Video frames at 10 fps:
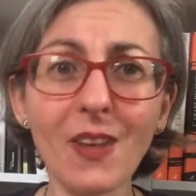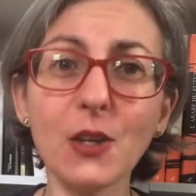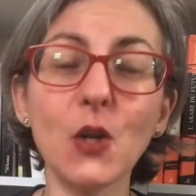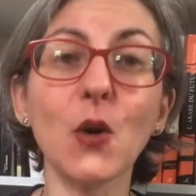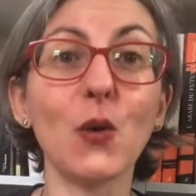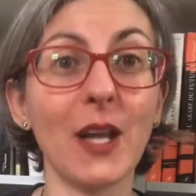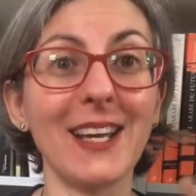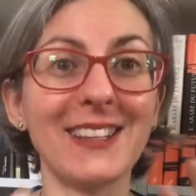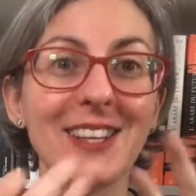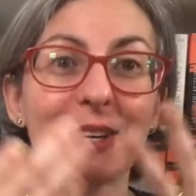you know,
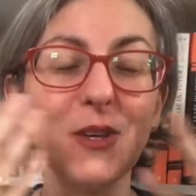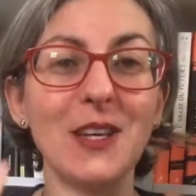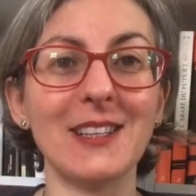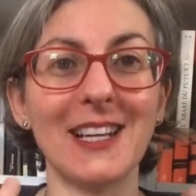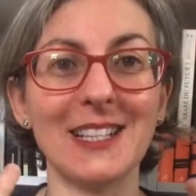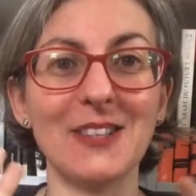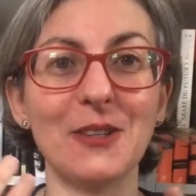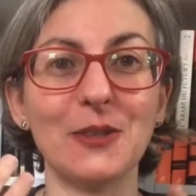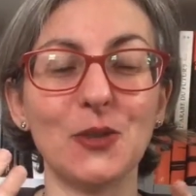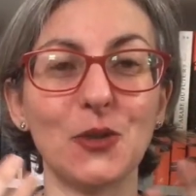like they like
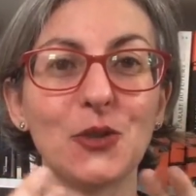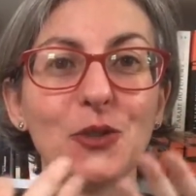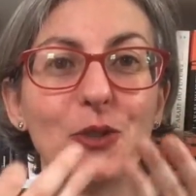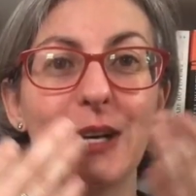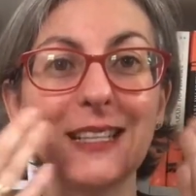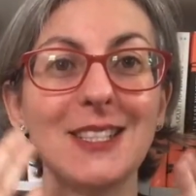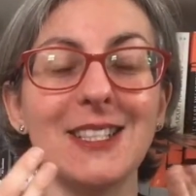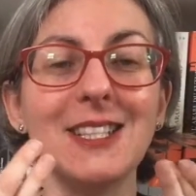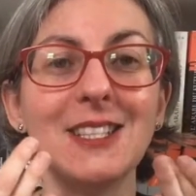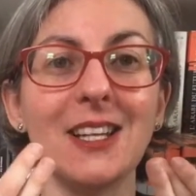the
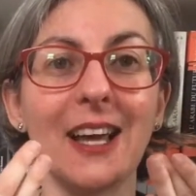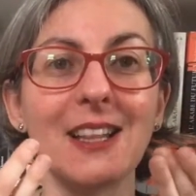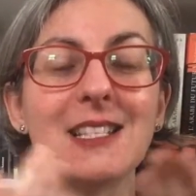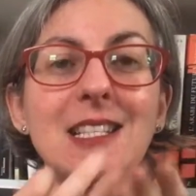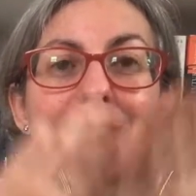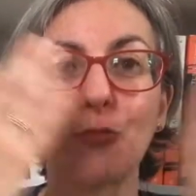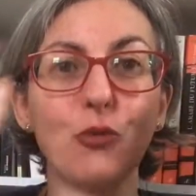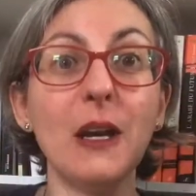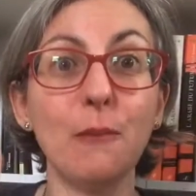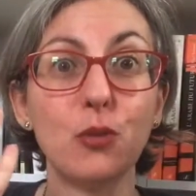acidity like this is
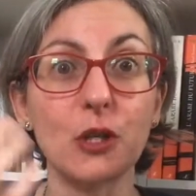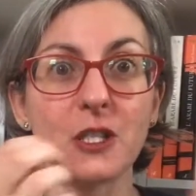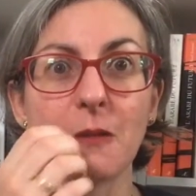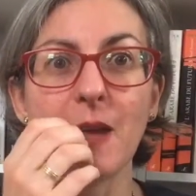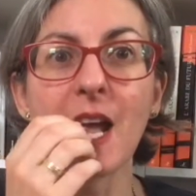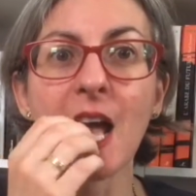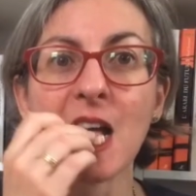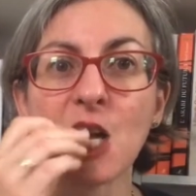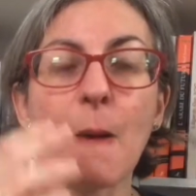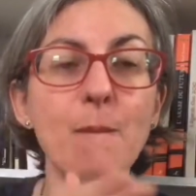really blossoming,
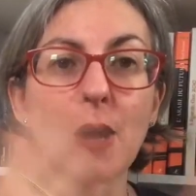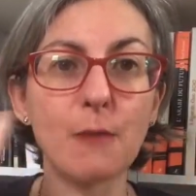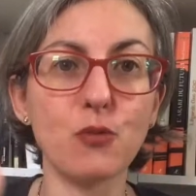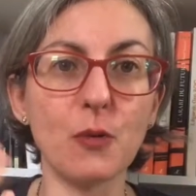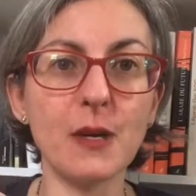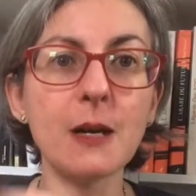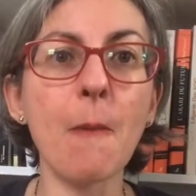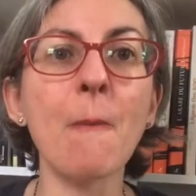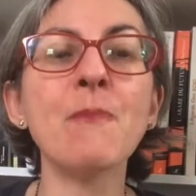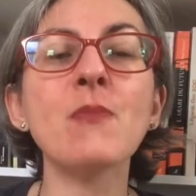black blooming,
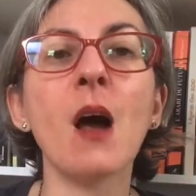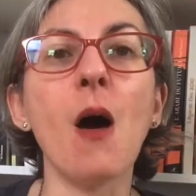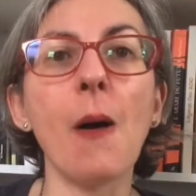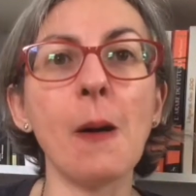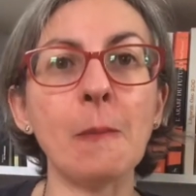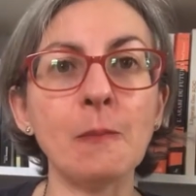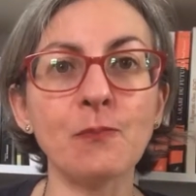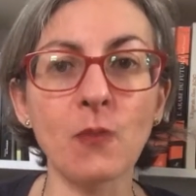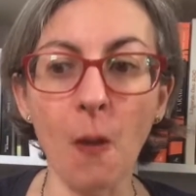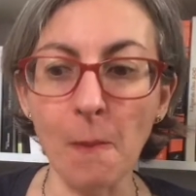
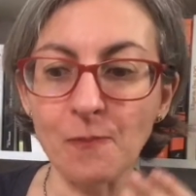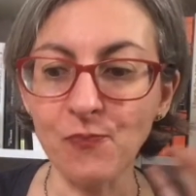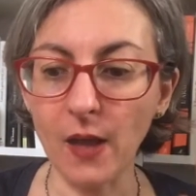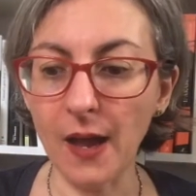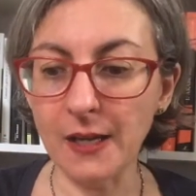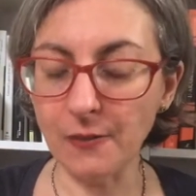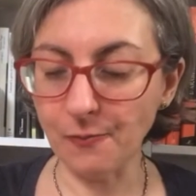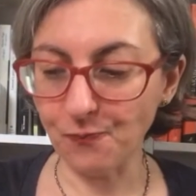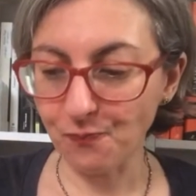and